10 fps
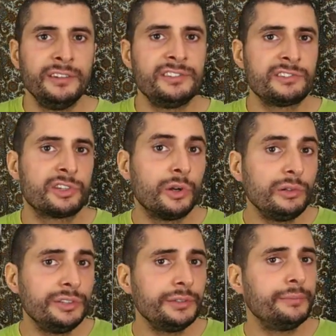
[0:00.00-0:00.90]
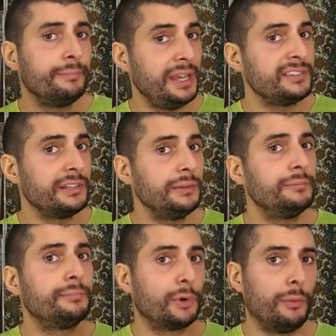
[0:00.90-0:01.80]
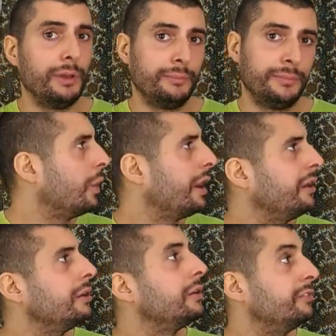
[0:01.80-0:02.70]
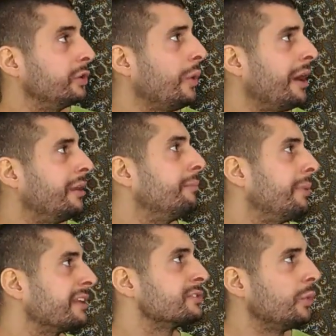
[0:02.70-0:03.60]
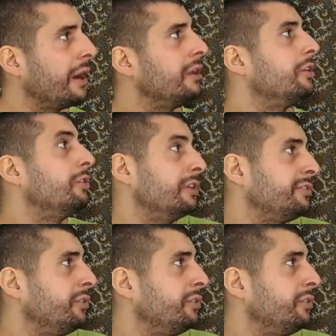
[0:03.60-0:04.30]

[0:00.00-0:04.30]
this is called Basel problem. 1 over 1 plus 1 over